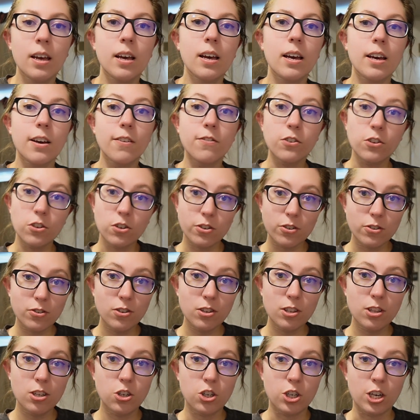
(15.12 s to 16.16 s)
If you're new to
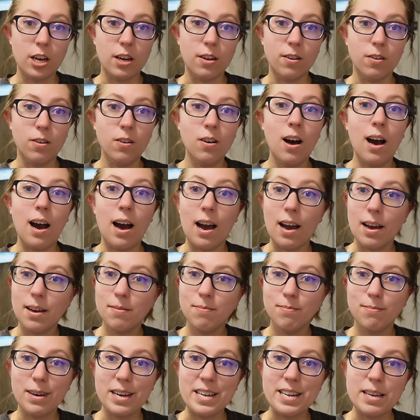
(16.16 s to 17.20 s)
the channel, hi,
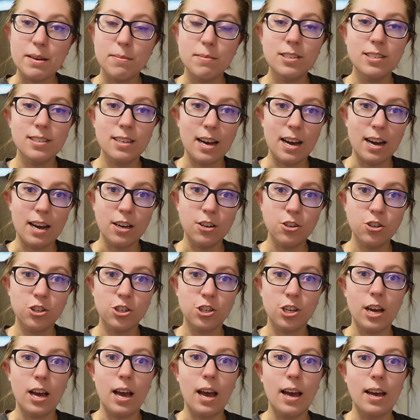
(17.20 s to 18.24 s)
my name is Ash,
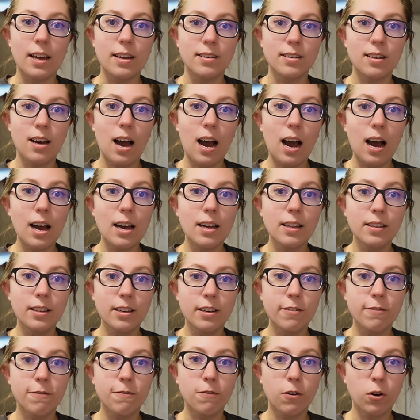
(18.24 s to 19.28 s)
and I
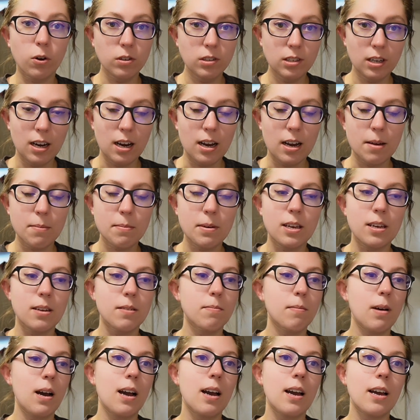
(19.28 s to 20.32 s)
live full-time in
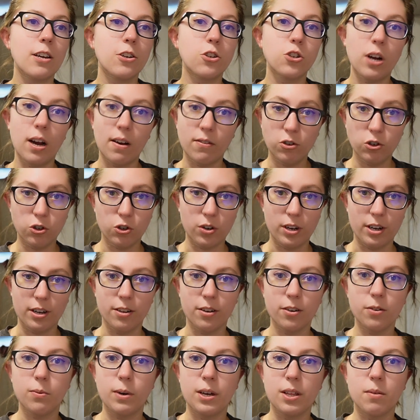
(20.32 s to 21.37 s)
my travel
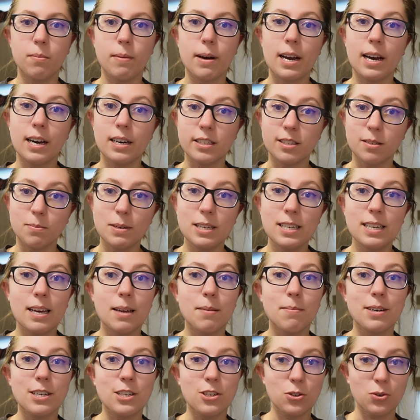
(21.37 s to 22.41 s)
trailer with my husband and
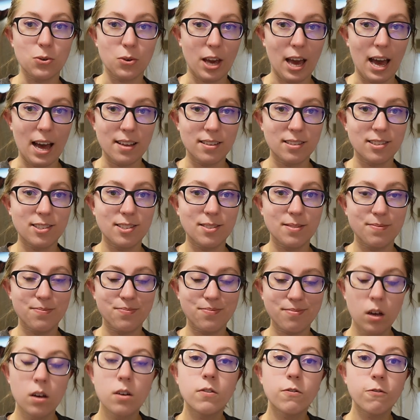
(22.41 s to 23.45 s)
my 2 cats.
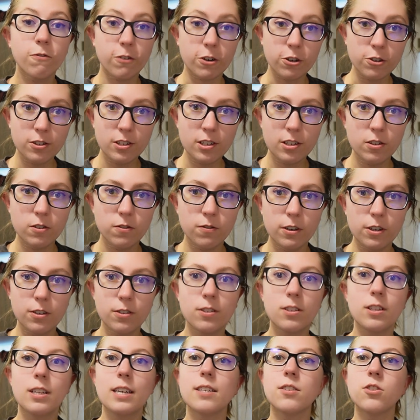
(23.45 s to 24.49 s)
First things
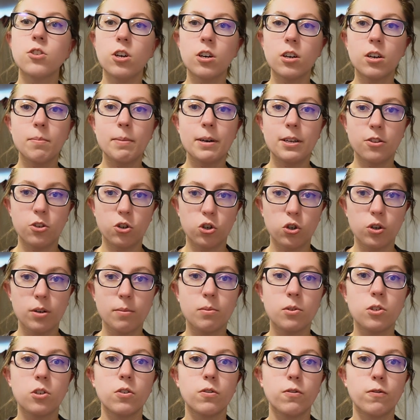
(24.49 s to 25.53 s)
first, let's talk about the trip
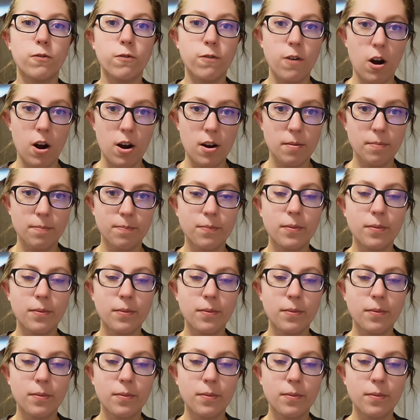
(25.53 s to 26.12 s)
so far.